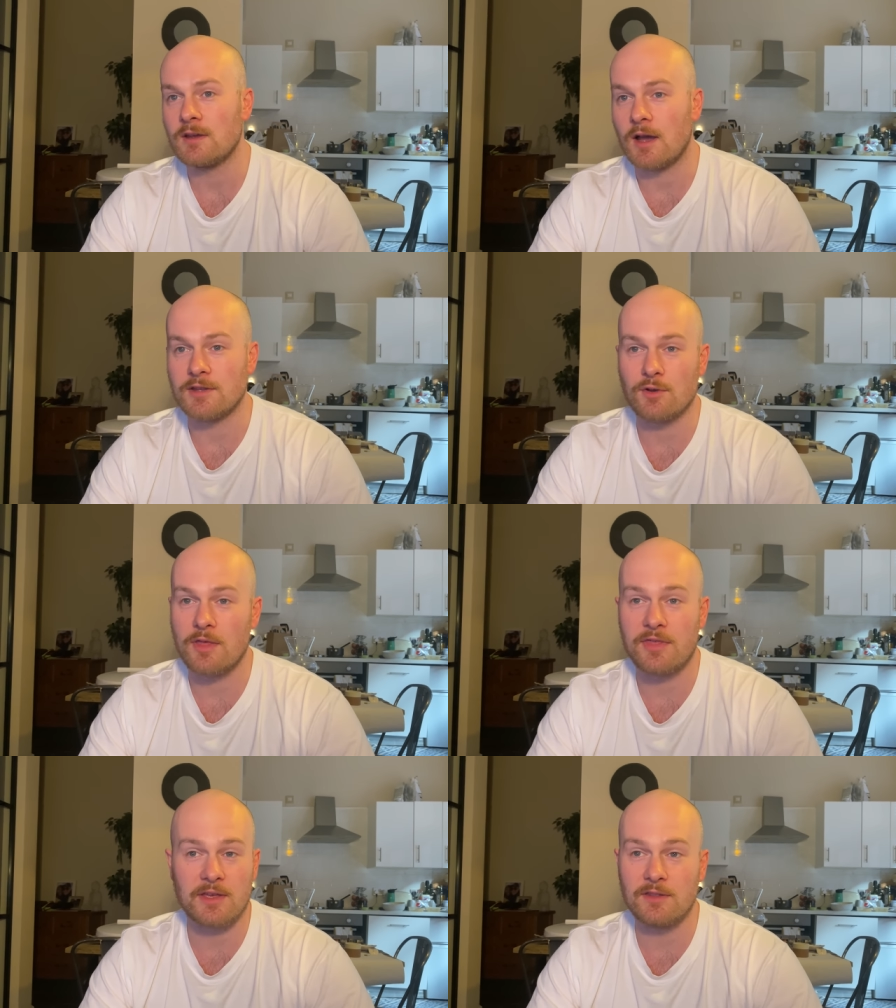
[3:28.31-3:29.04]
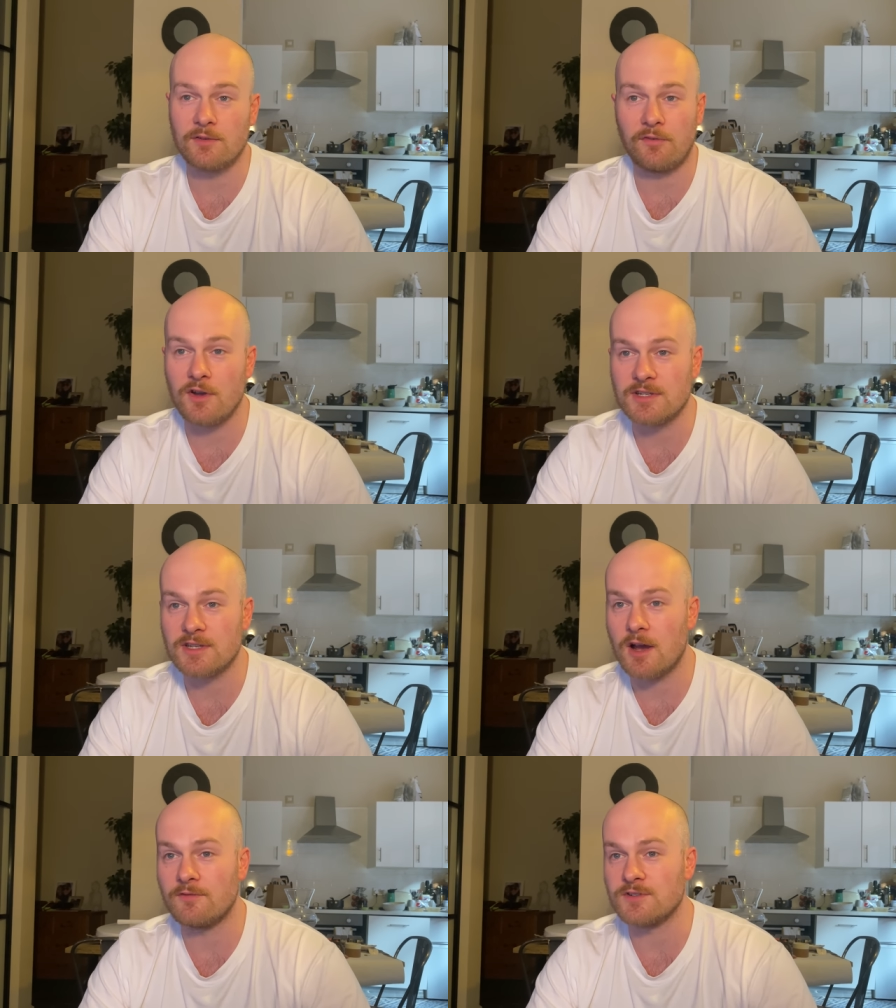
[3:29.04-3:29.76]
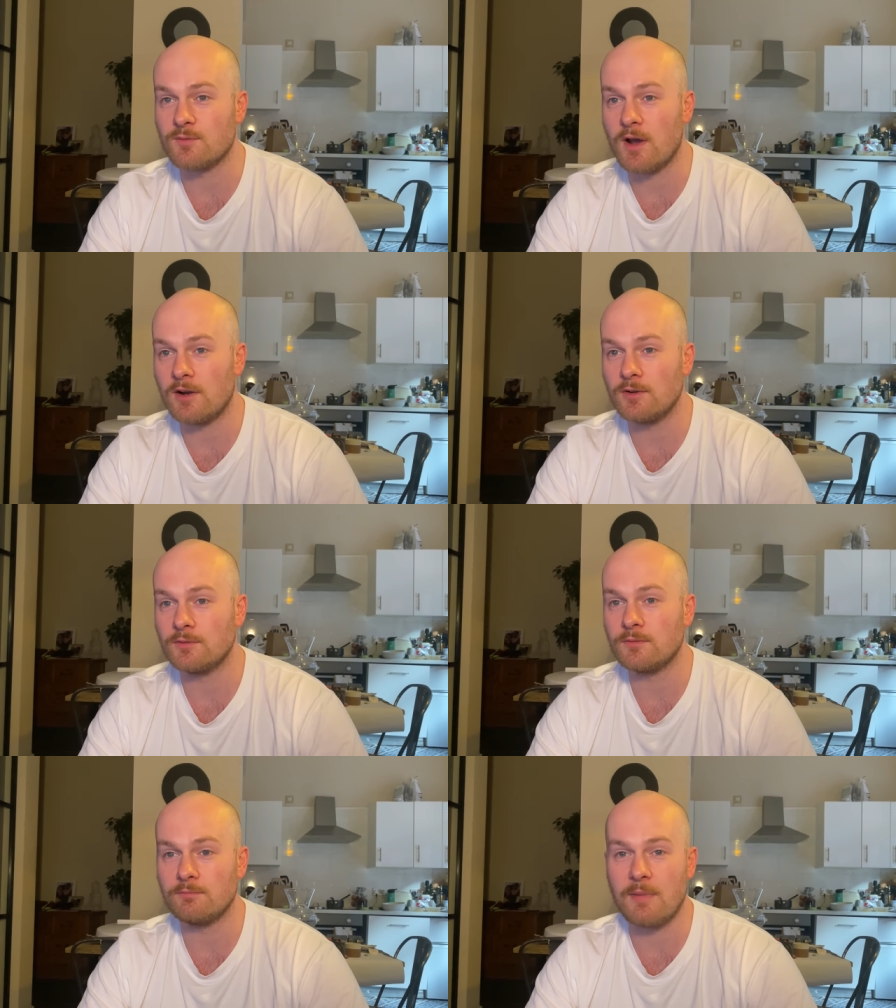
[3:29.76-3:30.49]
I sort of think in the first half as
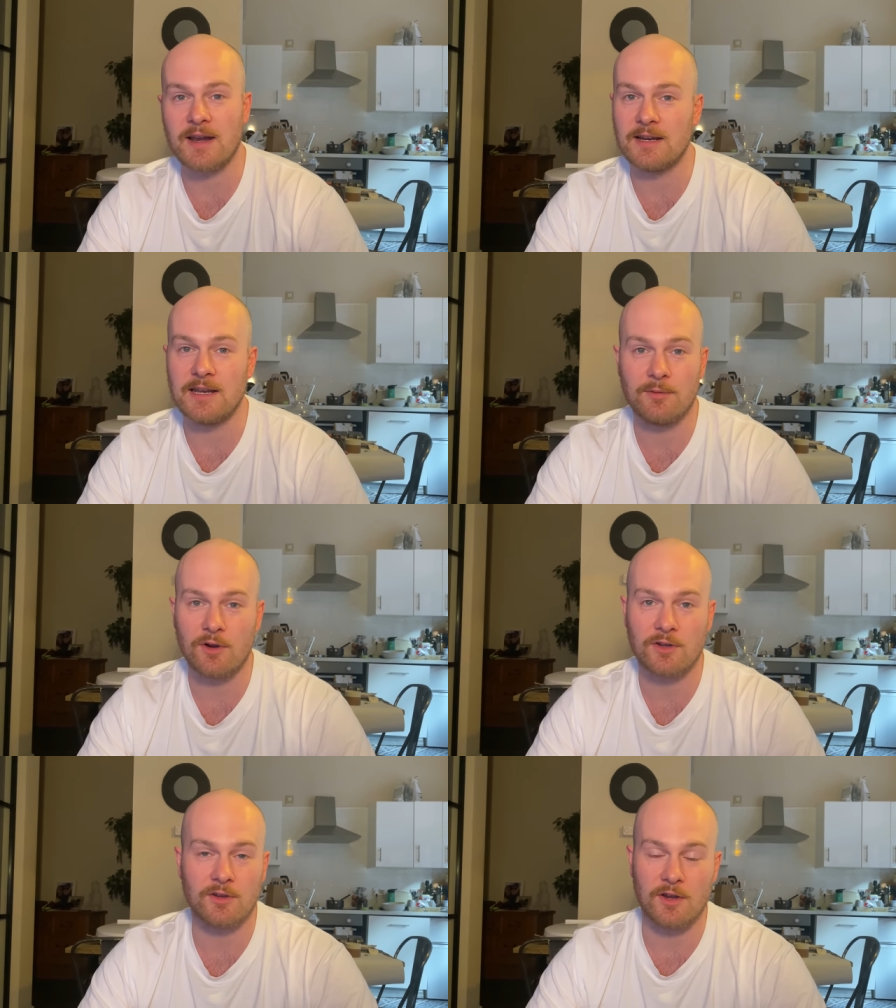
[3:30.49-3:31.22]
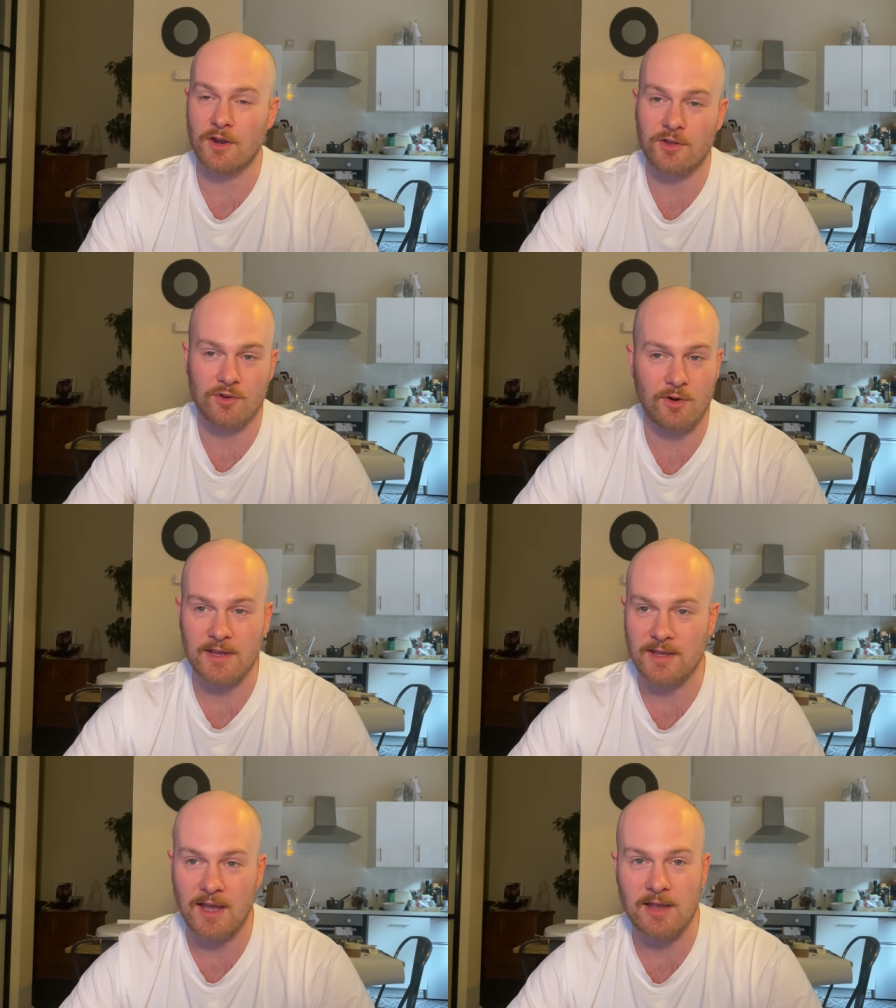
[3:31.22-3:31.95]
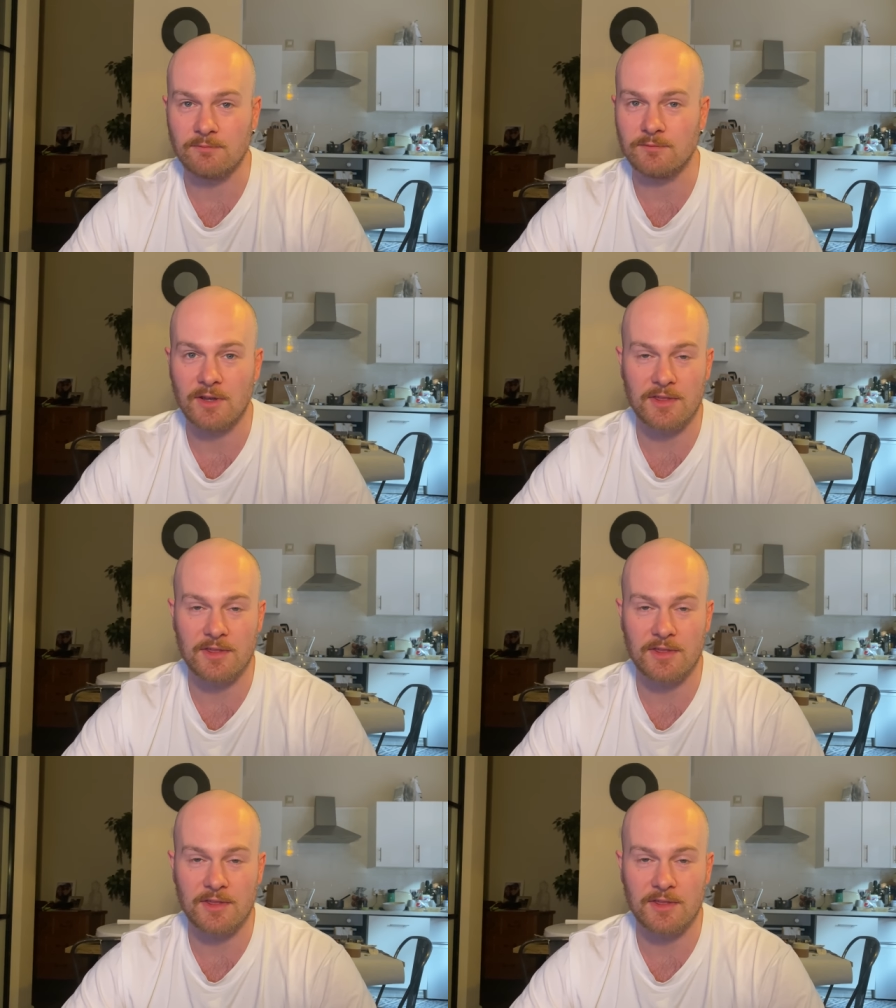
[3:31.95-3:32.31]
well, Manie Libbok, another great game.